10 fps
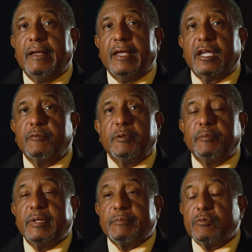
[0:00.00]
it could be
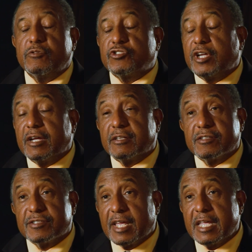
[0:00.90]
people who share the
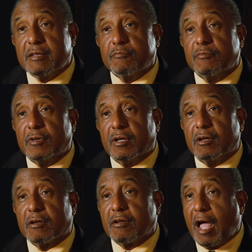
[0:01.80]
same
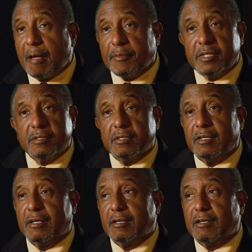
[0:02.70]
common
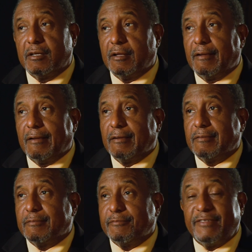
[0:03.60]

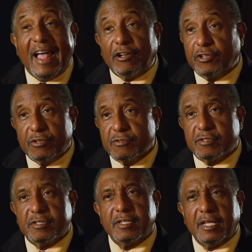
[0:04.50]

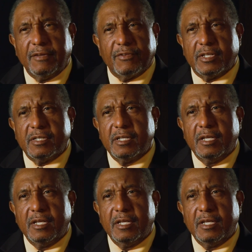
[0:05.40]
values even.